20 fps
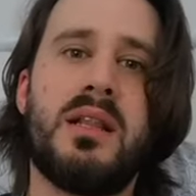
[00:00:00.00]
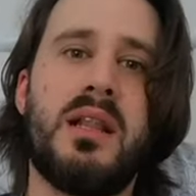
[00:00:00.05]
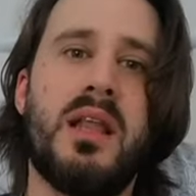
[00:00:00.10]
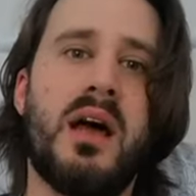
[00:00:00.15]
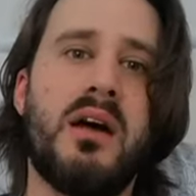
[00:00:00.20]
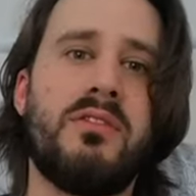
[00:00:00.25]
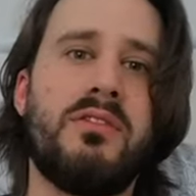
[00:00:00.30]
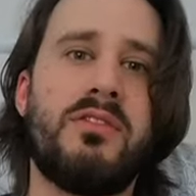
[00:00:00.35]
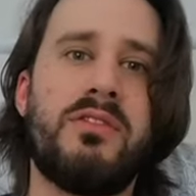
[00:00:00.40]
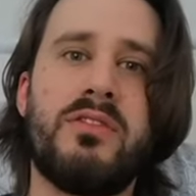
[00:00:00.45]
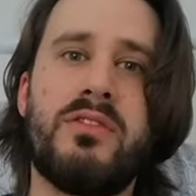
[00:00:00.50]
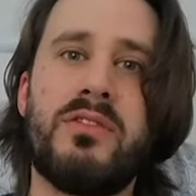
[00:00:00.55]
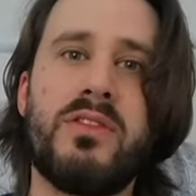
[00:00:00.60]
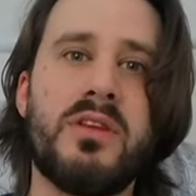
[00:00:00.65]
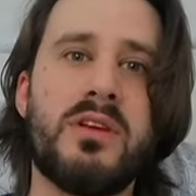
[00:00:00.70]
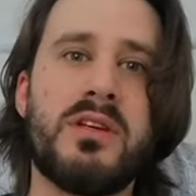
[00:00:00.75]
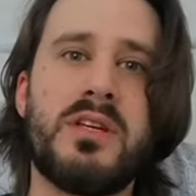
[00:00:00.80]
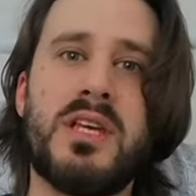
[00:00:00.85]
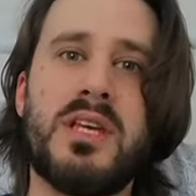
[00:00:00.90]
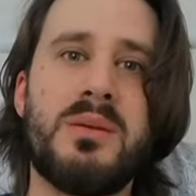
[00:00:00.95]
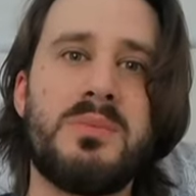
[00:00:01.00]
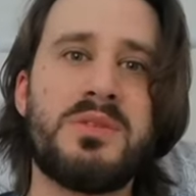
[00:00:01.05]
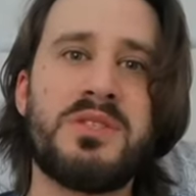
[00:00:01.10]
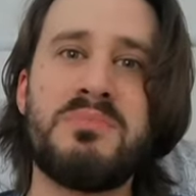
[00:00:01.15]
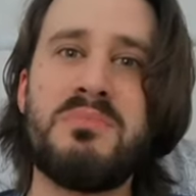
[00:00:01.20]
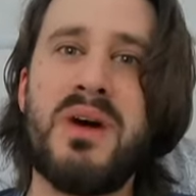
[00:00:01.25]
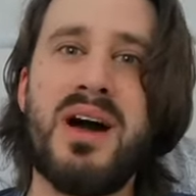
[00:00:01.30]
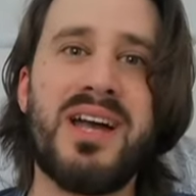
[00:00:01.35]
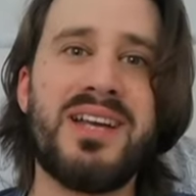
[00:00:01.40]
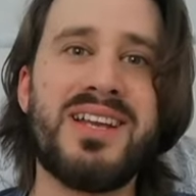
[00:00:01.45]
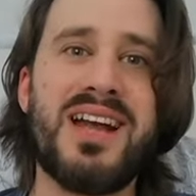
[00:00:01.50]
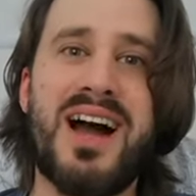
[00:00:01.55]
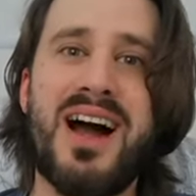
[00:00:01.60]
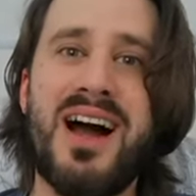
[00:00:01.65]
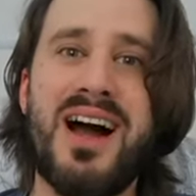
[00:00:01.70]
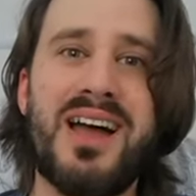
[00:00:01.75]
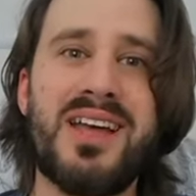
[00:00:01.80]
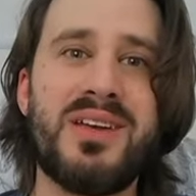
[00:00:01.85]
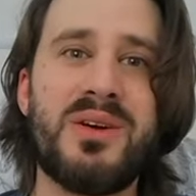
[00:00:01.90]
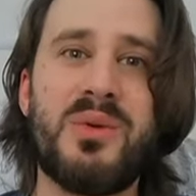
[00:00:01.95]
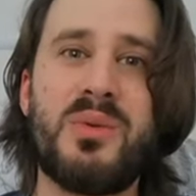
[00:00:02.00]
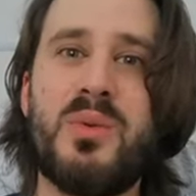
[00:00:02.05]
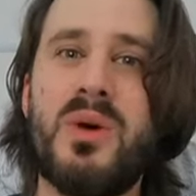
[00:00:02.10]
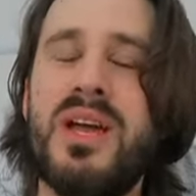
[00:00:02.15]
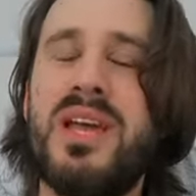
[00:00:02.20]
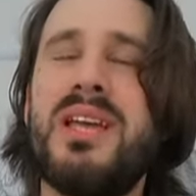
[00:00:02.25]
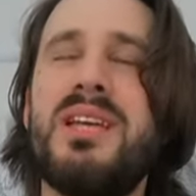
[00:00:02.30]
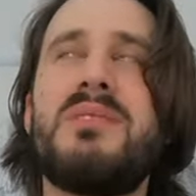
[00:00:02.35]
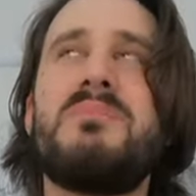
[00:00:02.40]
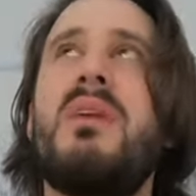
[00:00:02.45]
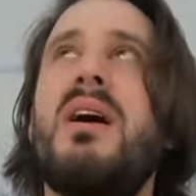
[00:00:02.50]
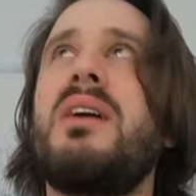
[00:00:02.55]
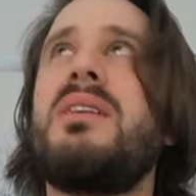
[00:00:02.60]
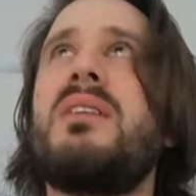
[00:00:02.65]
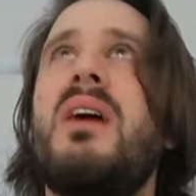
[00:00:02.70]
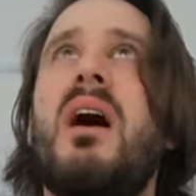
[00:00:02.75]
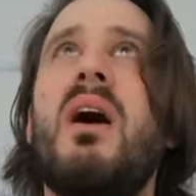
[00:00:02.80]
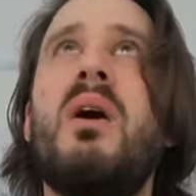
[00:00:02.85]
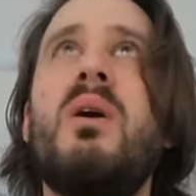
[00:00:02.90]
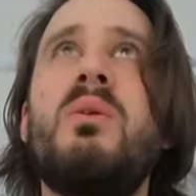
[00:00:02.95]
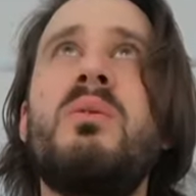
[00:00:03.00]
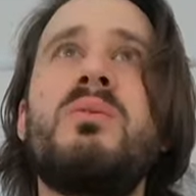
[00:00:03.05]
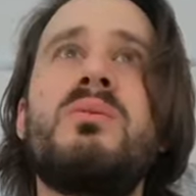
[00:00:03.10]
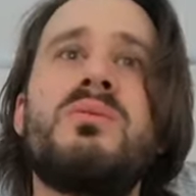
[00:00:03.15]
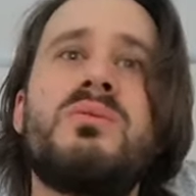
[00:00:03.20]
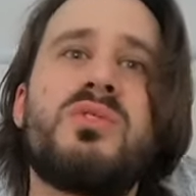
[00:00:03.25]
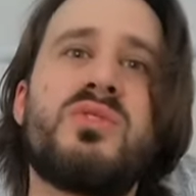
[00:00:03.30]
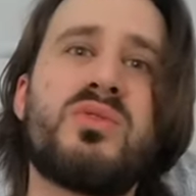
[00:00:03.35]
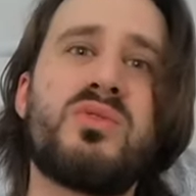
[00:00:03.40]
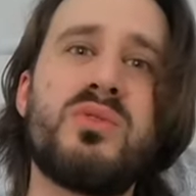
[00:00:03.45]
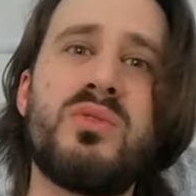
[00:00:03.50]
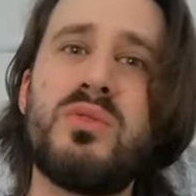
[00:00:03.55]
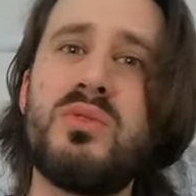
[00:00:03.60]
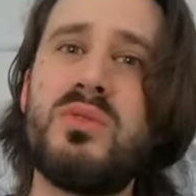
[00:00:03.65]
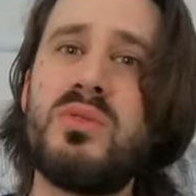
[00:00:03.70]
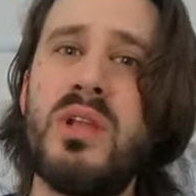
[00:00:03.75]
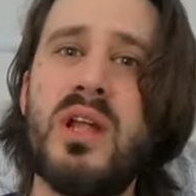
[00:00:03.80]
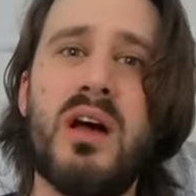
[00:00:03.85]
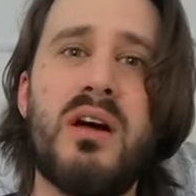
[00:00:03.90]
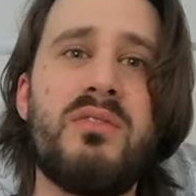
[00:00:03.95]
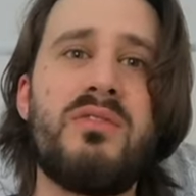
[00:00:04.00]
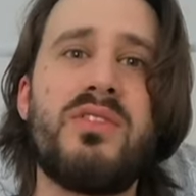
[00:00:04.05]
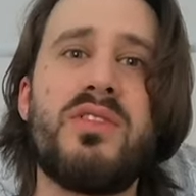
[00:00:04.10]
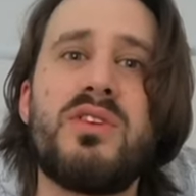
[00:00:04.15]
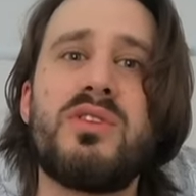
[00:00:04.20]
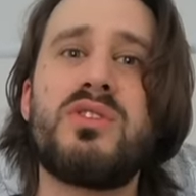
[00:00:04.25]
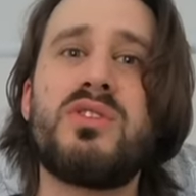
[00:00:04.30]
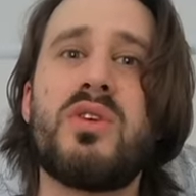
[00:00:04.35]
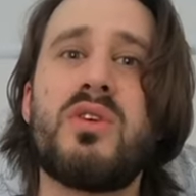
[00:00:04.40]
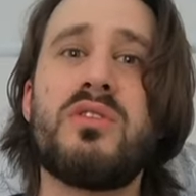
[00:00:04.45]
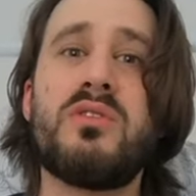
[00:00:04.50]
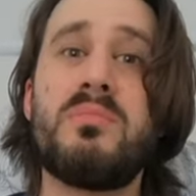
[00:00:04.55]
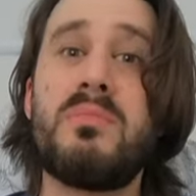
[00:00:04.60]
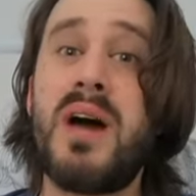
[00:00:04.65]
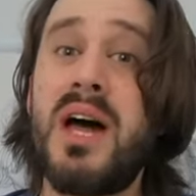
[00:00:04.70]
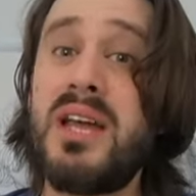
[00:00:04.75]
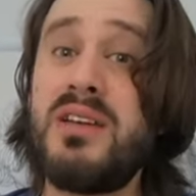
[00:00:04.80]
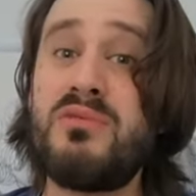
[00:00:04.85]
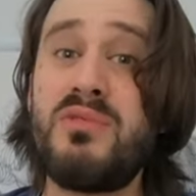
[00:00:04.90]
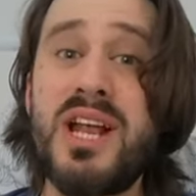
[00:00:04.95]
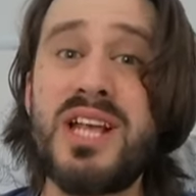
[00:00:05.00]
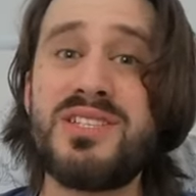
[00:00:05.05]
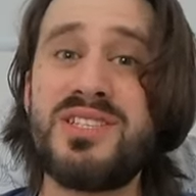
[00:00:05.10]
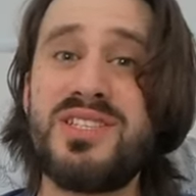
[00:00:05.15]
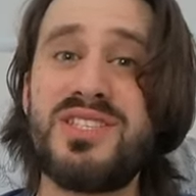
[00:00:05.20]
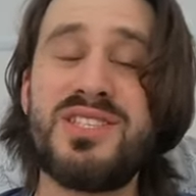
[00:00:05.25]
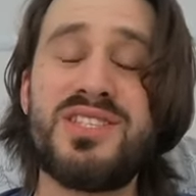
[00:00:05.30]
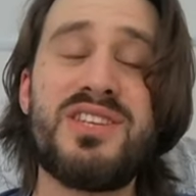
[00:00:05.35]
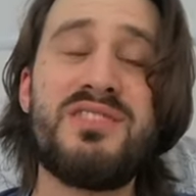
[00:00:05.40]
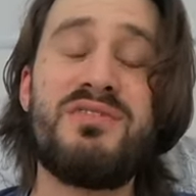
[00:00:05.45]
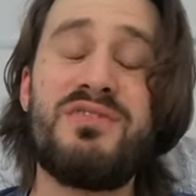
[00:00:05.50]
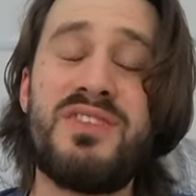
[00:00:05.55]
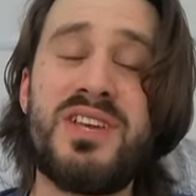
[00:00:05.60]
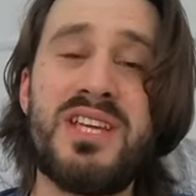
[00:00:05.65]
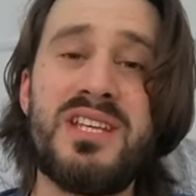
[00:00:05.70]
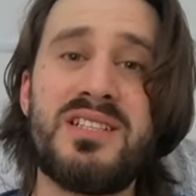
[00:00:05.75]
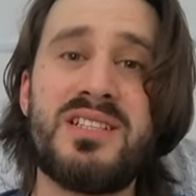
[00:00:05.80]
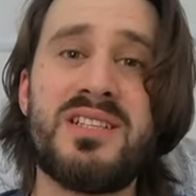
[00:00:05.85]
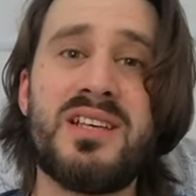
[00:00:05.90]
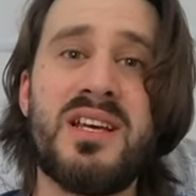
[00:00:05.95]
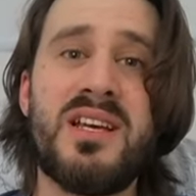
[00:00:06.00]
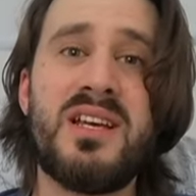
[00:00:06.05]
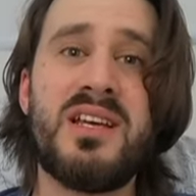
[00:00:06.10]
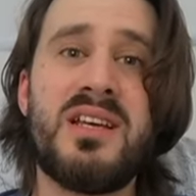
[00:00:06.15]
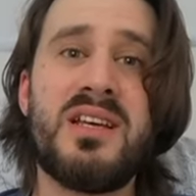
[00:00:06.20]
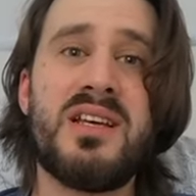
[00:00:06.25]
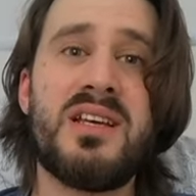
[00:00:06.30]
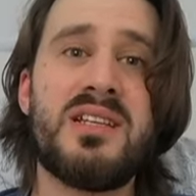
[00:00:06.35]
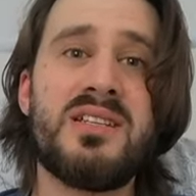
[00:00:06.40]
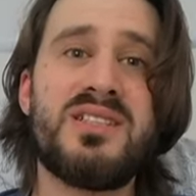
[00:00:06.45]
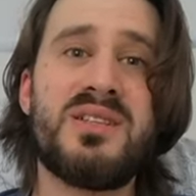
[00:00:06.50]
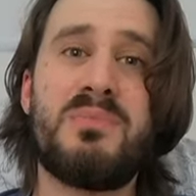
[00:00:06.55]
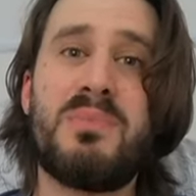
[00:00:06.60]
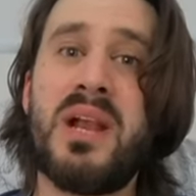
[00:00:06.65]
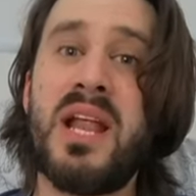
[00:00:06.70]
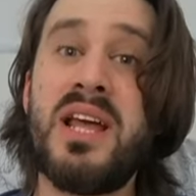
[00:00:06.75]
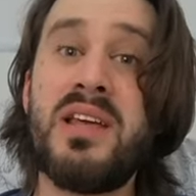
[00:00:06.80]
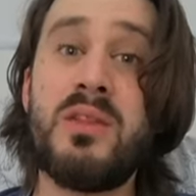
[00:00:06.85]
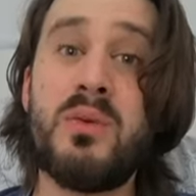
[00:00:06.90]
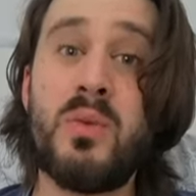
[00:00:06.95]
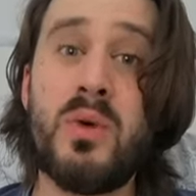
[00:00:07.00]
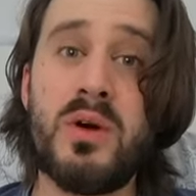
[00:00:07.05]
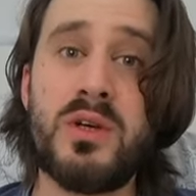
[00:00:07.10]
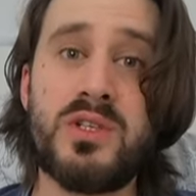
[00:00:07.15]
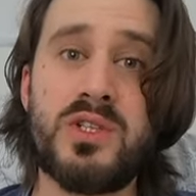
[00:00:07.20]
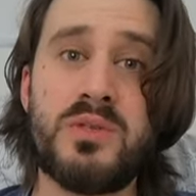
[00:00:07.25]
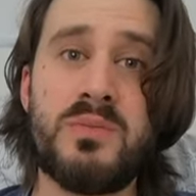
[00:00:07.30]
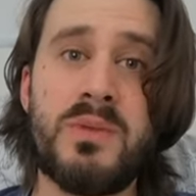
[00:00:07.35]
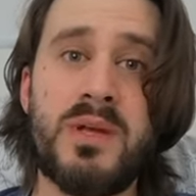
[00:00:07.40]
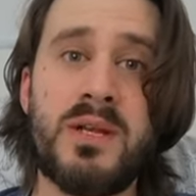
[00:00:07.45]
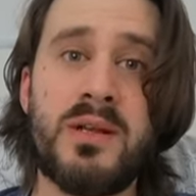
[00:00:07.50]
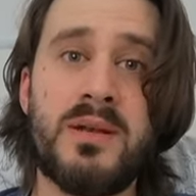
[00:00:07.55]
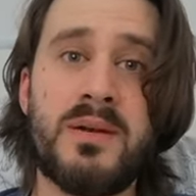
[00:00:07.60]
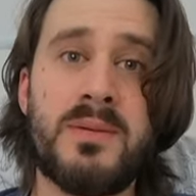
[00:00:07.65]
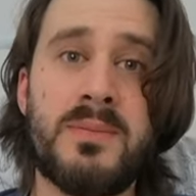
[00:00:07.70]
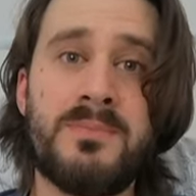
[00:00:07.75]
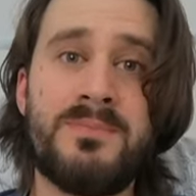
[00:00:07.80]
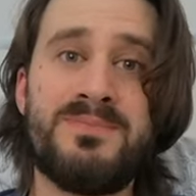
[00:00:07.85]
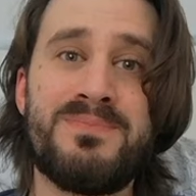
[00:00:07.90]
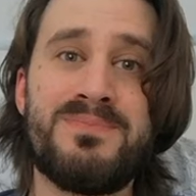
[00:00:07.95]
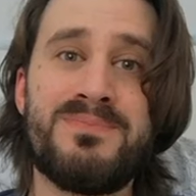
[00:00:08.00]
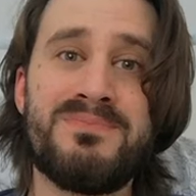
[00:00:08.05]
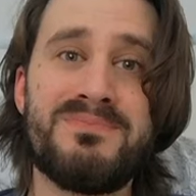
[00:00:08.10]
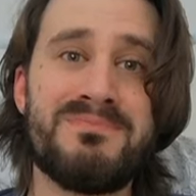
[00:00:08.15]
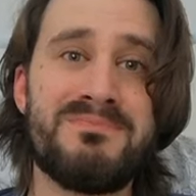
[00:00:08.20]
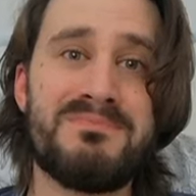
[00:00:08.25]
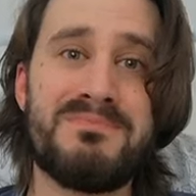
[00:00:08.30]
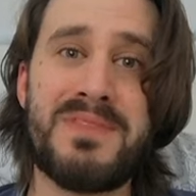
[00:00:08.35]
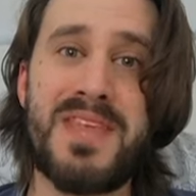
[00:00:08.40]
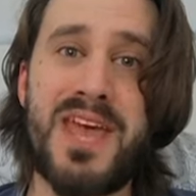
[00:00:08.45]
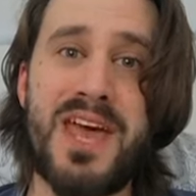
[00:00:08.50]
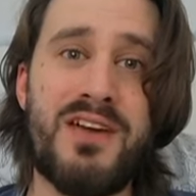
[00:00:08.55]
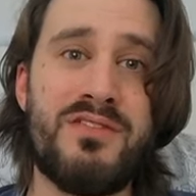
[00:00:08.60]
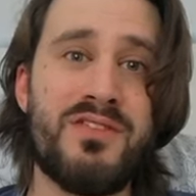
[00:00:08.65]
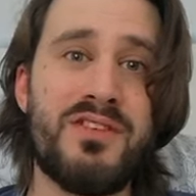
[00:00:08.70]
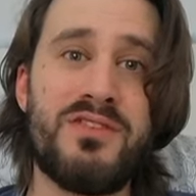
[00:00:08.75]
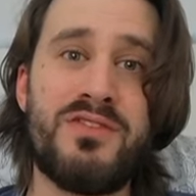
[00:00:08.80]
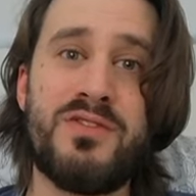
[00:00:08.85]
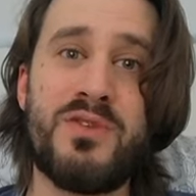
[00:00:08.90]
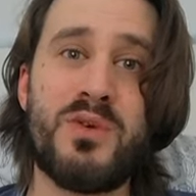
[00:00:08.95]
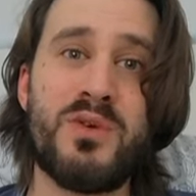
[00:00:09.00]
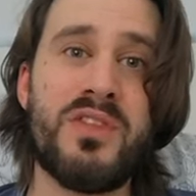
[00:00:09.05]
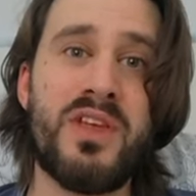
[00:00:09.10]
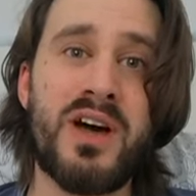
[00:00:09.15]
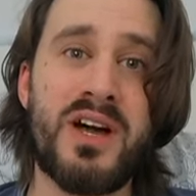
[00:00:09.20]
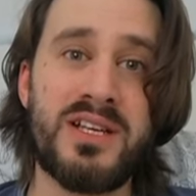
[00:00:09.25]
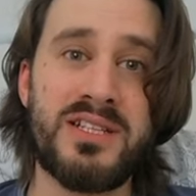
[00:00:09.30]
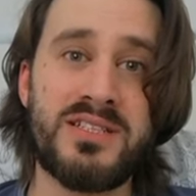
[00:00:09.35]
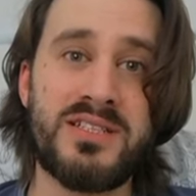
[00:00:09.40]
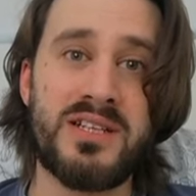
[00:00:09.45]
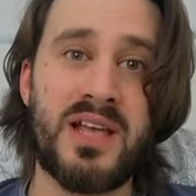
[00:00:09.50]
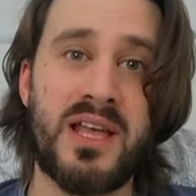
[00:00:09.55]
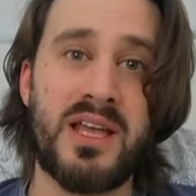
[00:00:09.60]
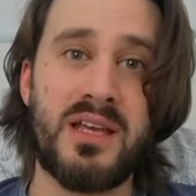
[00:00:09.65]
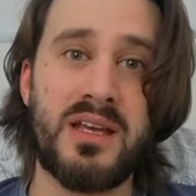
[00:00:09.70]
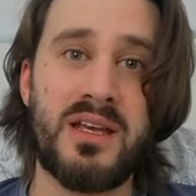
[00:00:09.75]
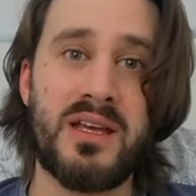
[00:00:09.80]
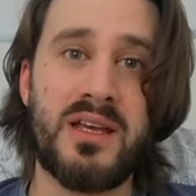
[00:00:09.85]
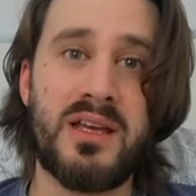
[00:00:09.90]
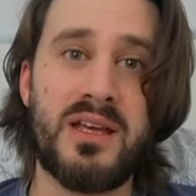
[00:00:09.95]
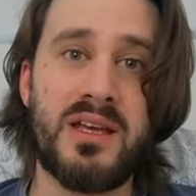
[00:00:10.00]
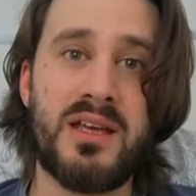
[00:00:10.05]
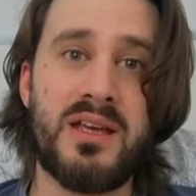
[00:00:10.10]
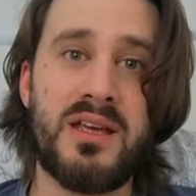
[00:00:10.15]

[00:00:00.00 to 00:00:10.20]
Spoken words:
love that keeps mine eye awake, mine own true love that doth my rest defeat, to play the watchman ever for thy sake.